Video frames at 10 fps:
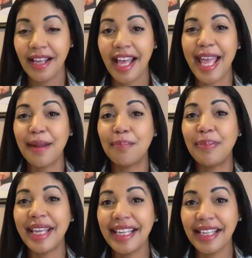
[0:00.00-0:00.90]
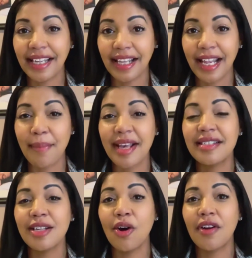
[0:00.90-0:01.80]
and being it and my
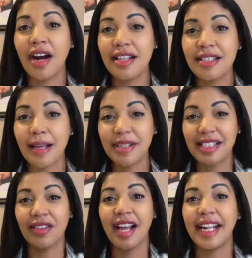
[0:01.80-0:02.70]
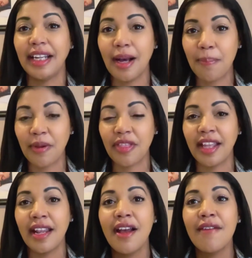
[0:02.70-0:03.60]
self concept is lining up with
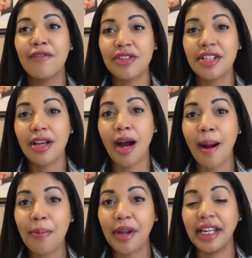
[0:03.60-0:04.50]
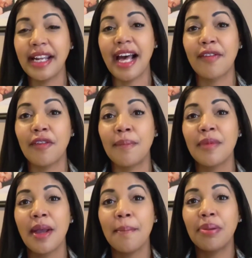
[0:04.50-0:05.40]
it versus operating out of a
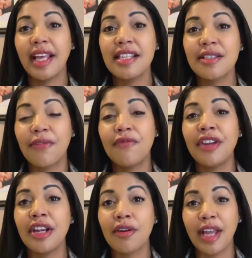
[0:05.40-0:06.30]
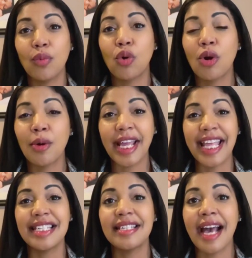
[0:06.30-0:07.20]
place of fear and worry
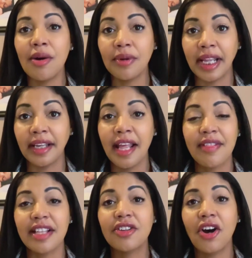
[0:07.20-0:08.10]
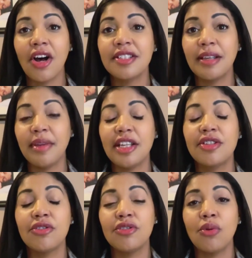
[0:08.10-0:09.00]
and doubting that's causing me to
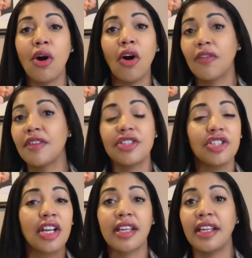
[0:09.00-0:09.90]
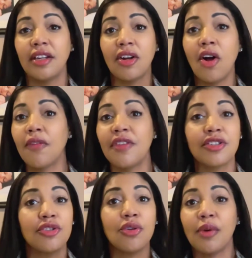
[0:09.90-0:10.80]
do all of this checking and all of this
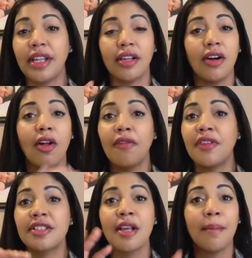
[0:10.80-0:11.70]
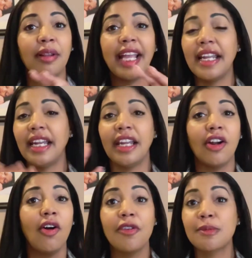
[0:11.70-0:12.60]
doing and all of this planning and
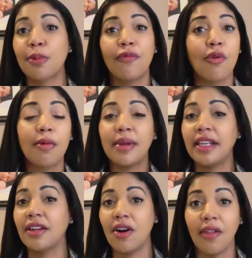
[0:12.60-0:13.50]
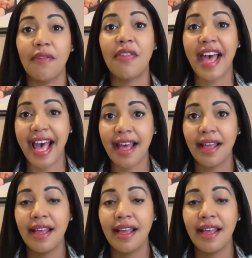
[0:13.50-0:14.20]
all this performing and all of that.